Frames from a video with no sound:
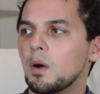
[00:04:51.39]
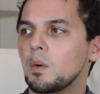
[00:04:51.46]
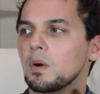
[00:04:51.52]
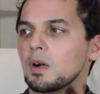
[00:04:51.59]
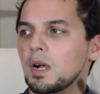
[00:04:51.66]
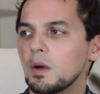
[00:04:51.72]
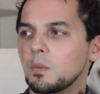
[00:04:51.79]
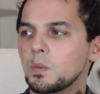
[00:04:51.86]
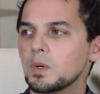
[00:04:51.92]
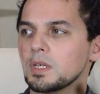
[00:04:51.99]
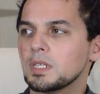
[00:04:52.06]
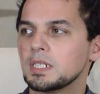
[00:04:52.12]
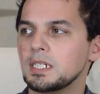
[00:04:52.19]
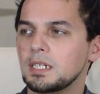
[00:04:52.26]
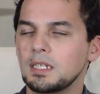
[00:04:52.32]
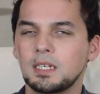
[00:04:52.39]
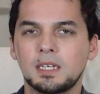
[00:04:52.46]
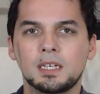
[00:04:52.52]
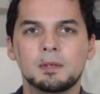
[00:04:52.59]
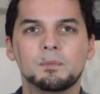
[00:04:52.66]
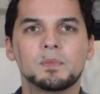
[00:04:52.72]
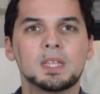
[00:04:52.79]
or a work
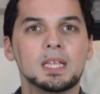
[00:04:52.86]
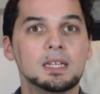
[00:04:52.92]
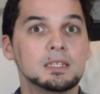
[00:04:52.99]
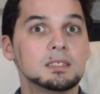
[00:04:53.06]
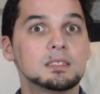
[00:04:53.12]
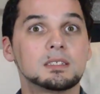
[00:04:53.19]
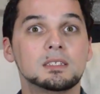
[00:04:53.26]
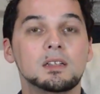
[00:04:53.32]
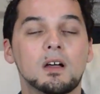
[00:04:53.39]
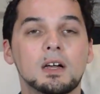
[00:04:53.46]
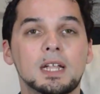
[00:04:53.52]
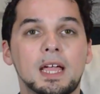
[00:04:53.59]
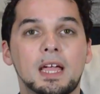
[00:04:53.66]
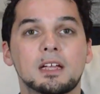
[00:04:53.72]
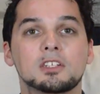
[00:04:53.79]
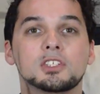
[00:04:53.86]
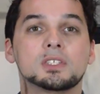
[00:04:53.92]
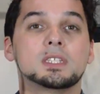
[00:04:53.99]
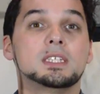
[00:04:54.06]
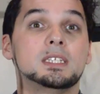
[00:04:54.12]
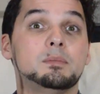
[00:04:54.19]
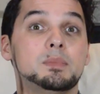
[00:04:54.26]
team is not
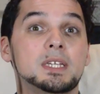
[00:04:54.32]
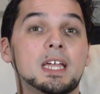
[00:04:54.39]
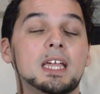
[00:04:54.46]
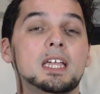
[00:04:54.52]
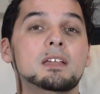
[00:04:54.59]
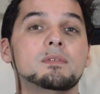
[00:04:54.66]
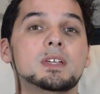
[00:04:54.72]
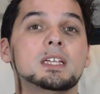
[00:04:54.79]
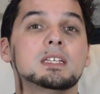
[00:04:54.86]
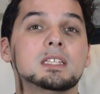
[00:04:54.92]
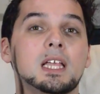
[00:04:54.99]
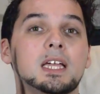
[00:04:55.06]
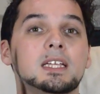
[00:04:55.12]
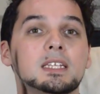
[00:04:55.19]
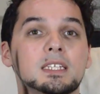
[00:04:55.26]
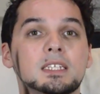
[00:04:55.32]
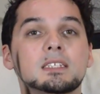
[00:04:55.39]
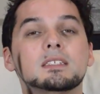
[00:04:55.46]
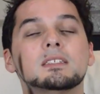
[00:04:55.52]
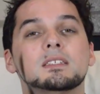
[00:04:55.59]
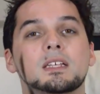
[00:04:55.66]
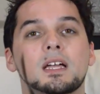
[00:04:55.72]
actually behaving like it
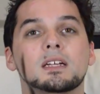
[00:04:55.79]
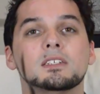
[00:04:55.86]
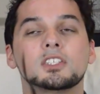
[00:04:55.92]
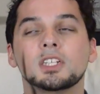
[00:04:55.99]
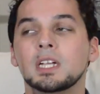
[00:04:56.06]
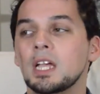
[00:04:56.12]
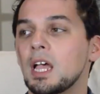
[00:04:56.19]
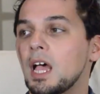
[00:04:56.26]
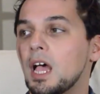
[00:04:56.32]
is such.